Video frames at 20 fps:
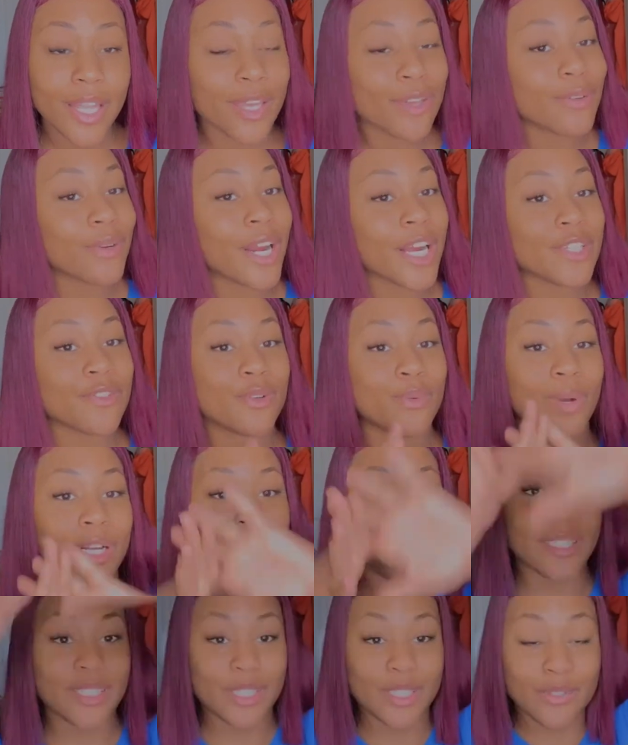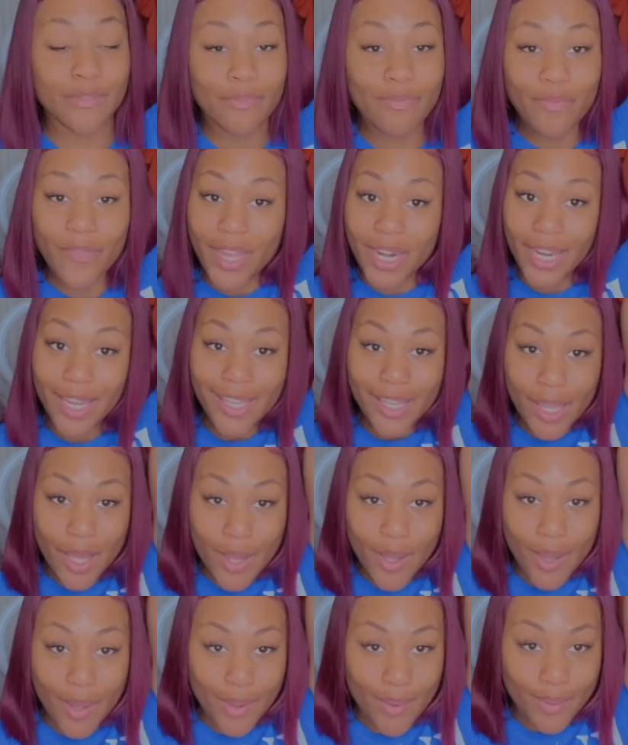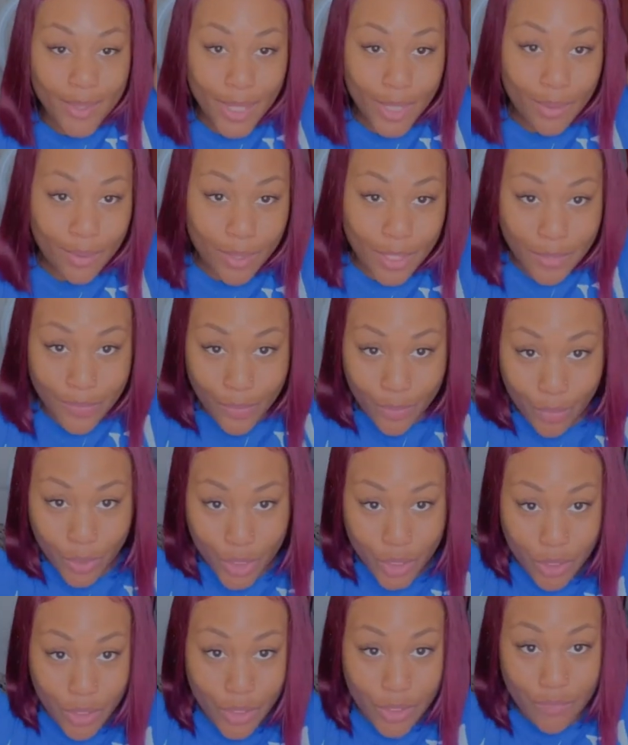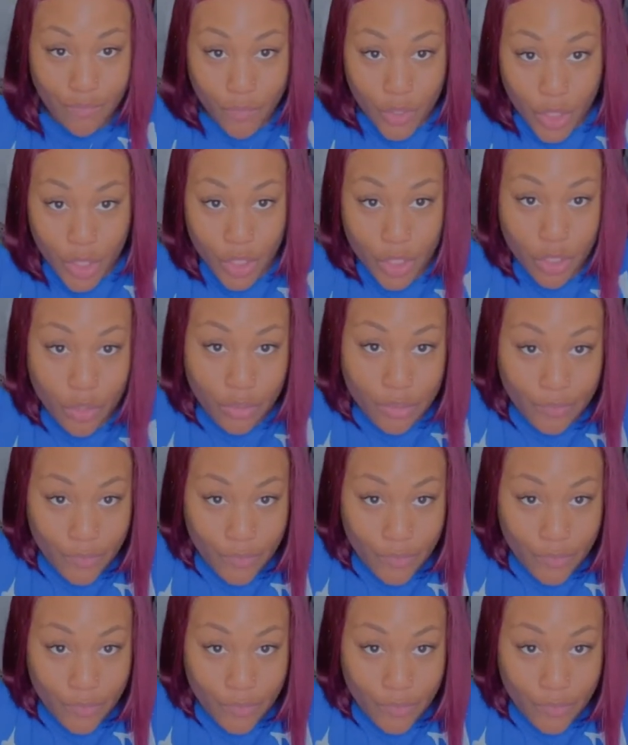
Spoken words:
you guys for watching this video. Thank you guys for watching this video.